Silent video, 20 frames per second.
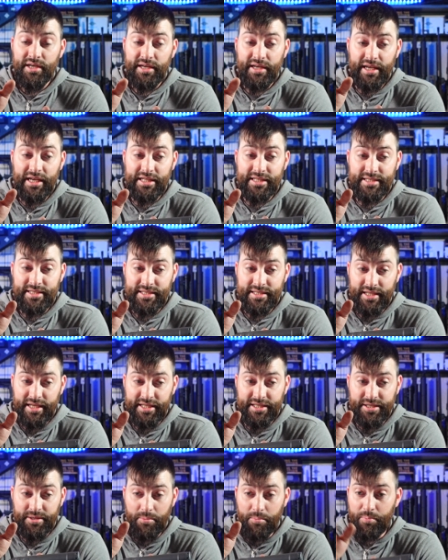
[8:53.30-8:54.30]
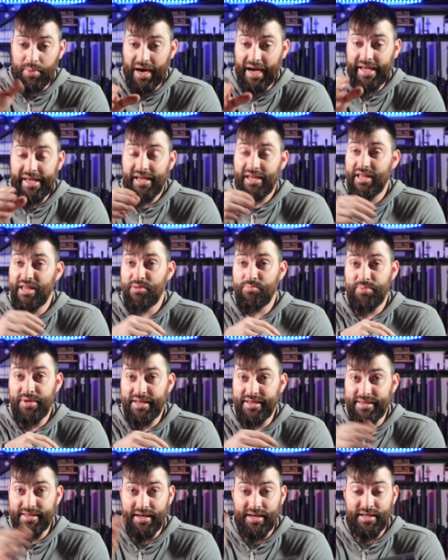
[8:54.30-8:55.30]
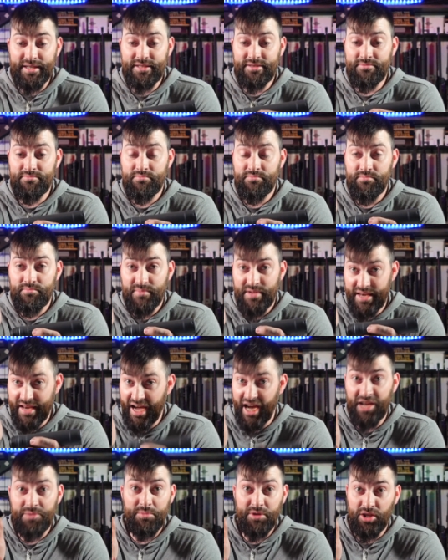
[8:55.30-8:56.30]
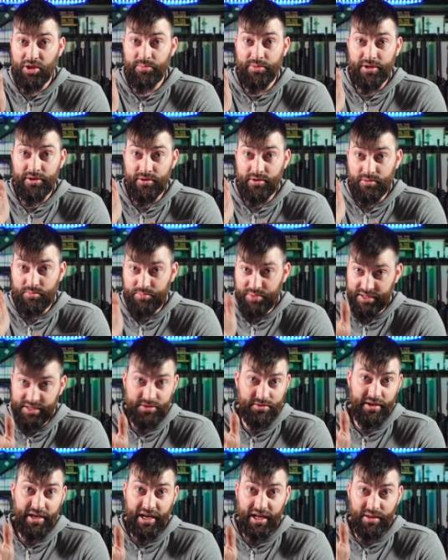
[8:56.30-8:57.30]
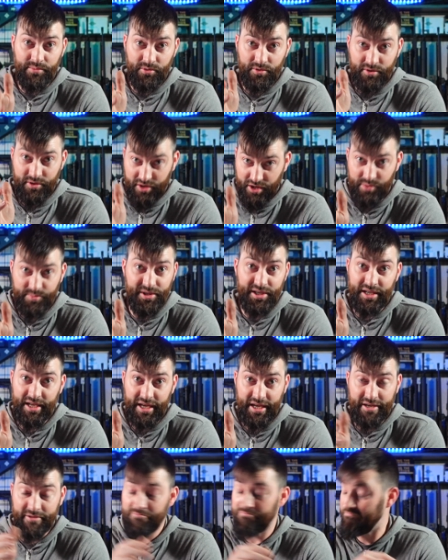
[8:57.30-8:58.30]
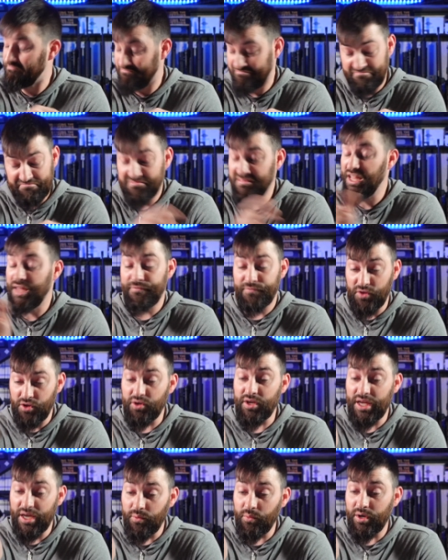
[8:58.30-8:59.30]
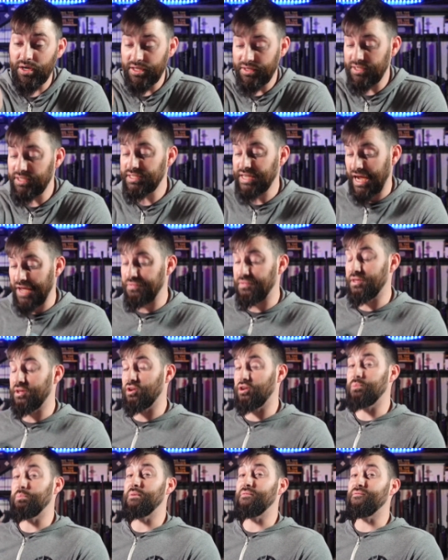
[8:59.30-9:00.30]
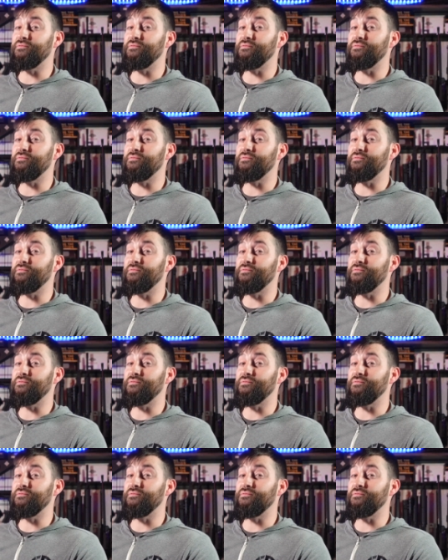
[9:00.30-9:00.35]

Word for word: It's it's a buy it and be done 9 millimeter pistol caliber carbine can. If you get one of these, I think you're going to be